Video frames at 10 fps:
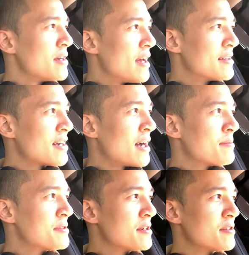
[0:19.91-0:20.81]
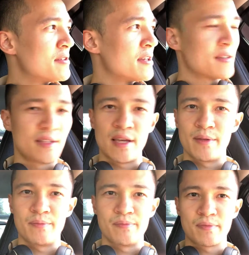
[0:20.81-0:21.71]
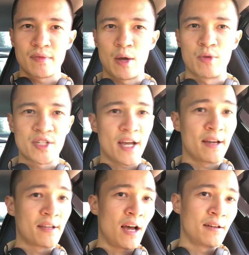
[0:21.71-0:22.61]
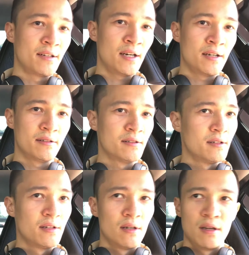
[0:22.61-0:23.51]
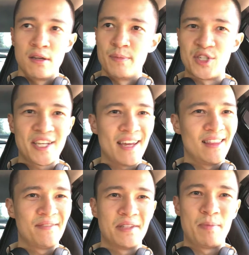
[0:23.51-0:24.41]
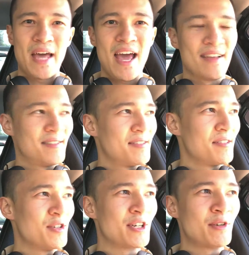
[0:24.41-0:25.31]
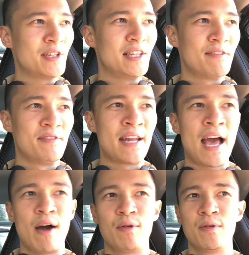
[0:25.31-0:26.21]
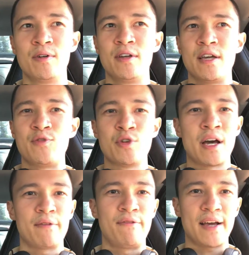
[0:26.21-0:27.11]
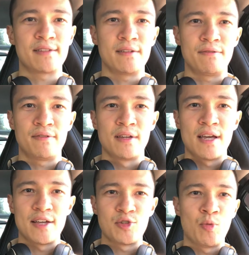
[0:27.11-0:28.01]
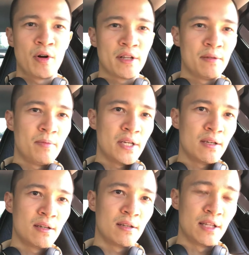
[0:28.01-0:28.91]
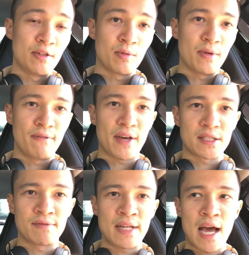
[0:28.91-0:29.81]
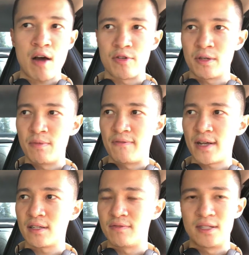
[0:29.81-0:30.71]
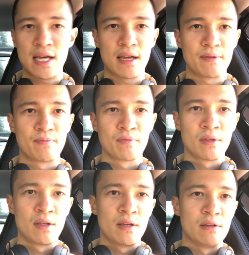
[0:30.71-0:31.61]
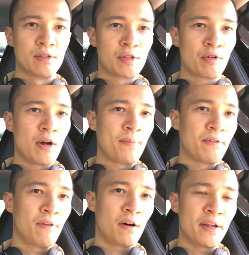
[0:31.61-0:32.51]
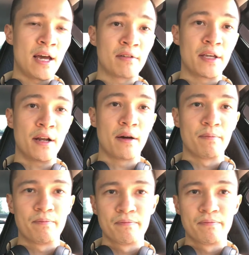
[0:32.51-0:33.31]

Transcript: At times there's things that I wish I had gotten done, but you can't live in the past. You can only live now. If you're not effective as you wanted to be, then you can be effective now. You can be effective today. You screw up, you fall down, get up.